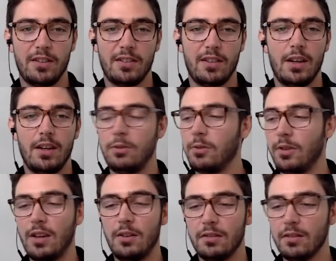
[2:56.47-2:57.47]
Like you
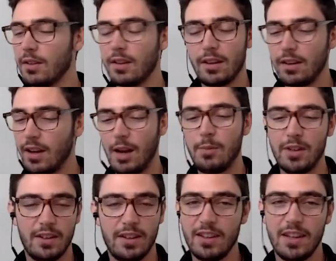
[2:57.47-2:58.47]
can, I mean,
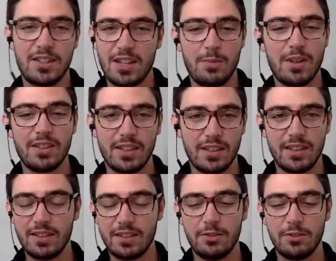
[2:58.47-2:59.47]
in HTML,
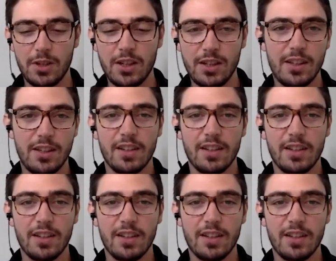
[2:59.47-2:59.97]
CSS is really,